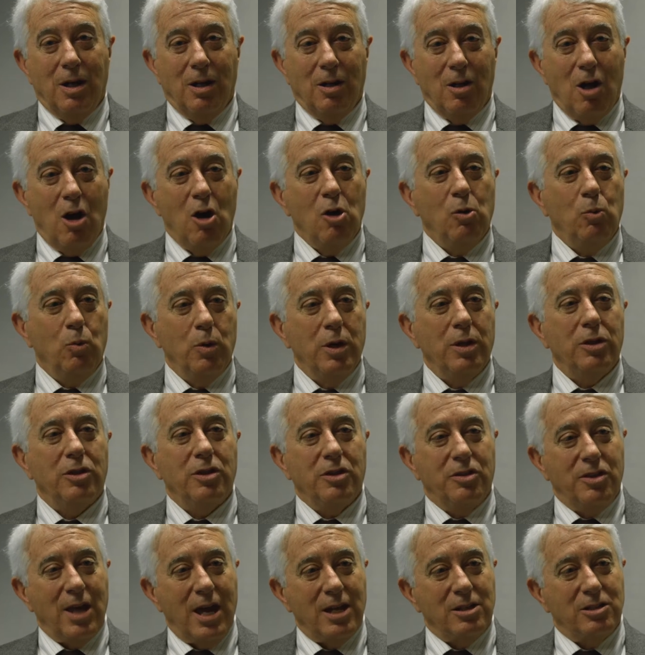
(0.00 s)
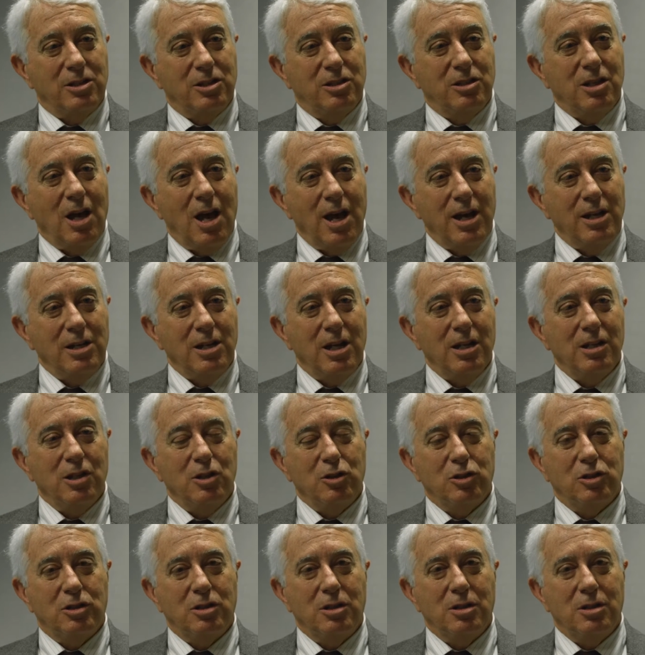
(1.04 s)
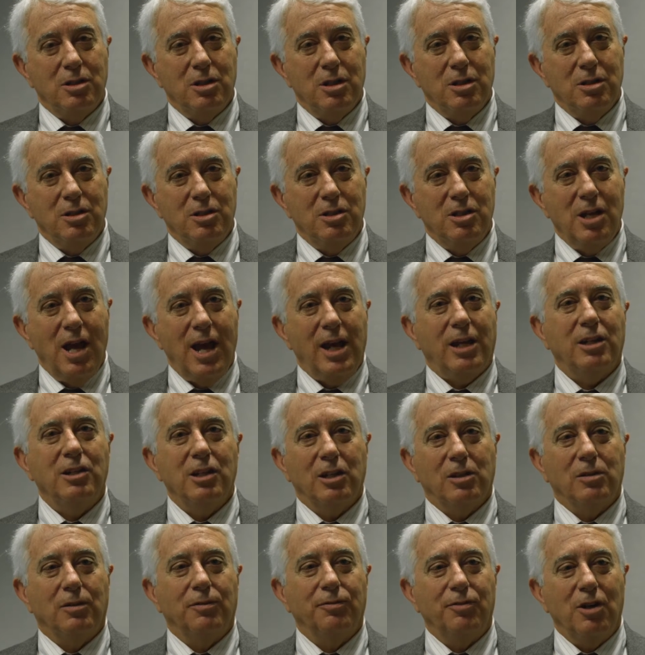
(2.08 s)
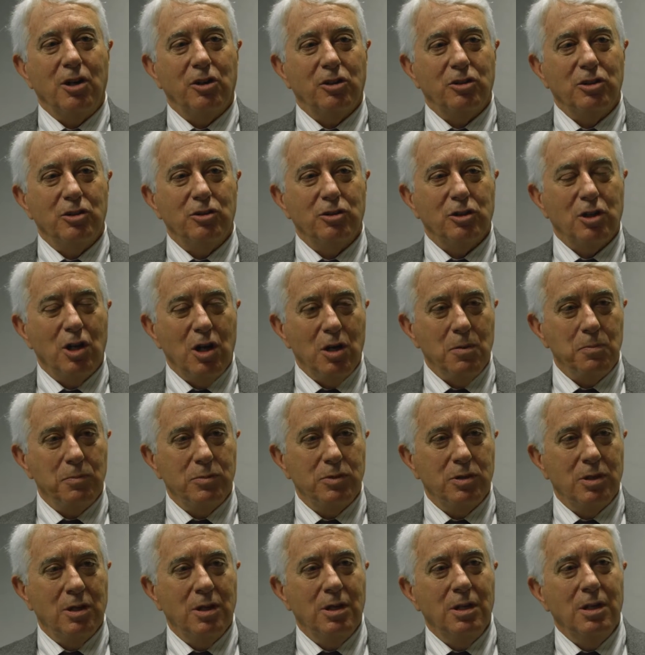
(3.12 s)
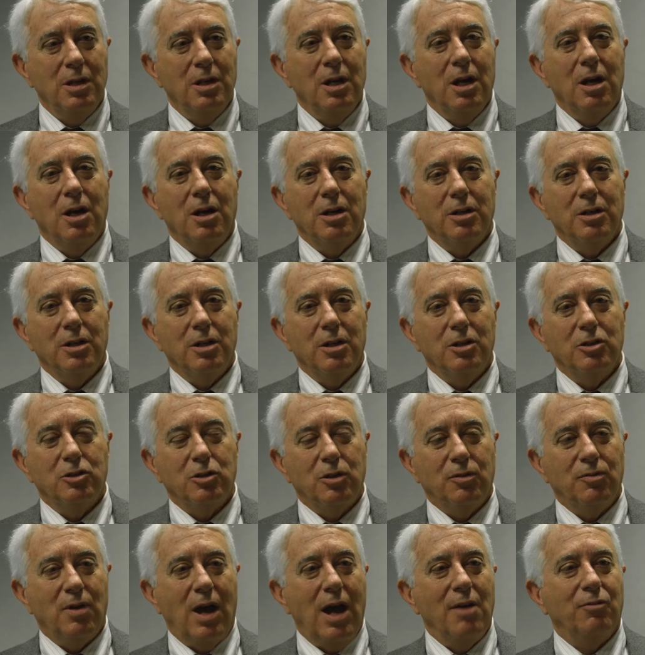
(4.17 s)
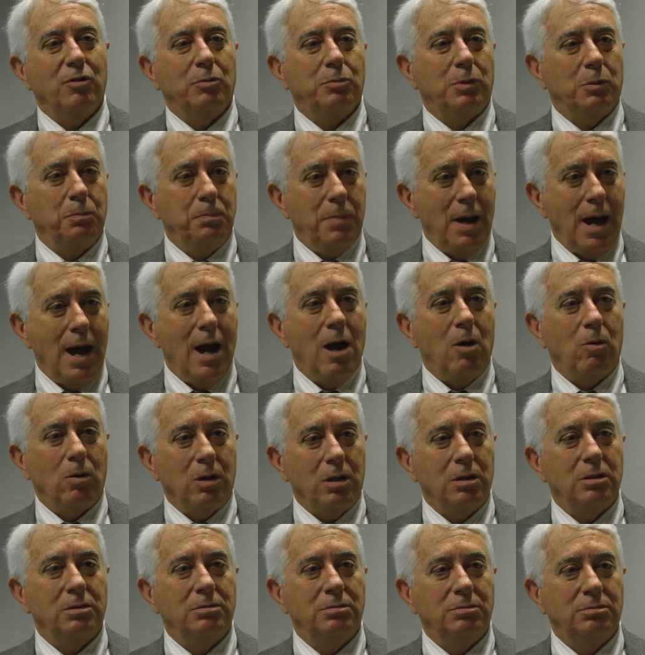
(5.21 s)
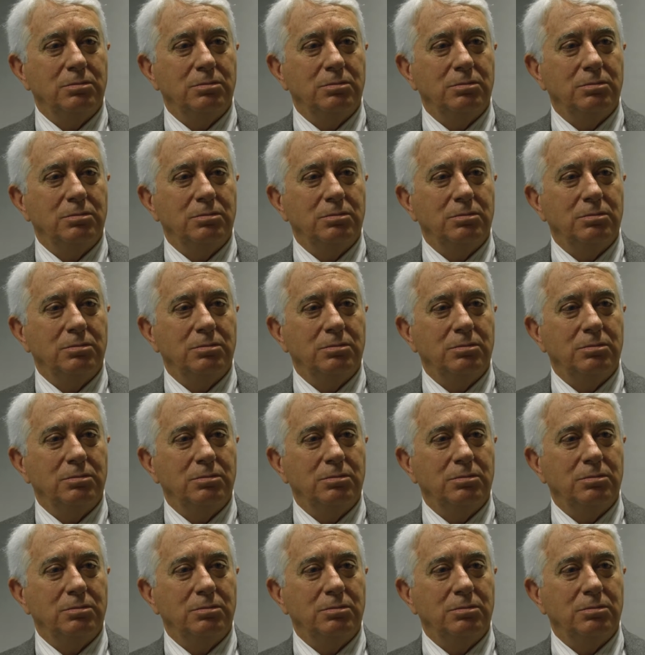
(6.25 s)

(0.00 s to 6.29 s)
along with that site and its technical functions comes survivable power.